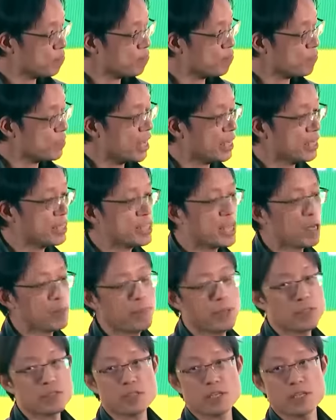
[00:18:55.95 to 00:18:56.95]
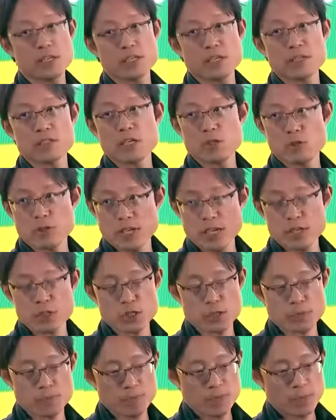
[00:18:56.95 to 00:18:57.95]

And TinyTap basically does education.